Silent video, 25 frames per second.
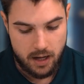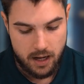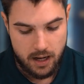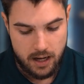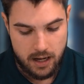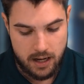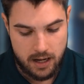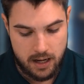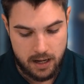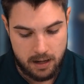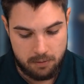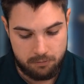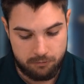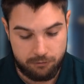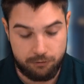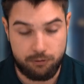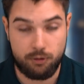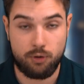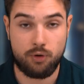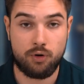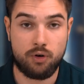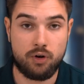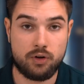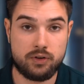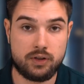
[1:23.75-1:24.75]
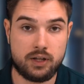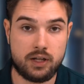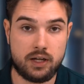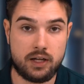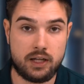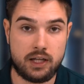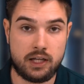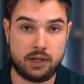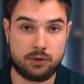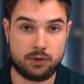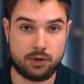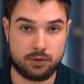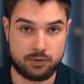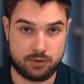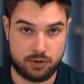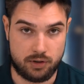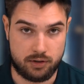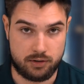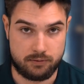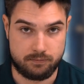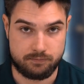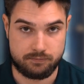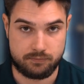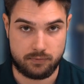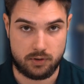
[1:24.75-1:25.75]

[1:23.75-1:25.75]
for the Eurozone.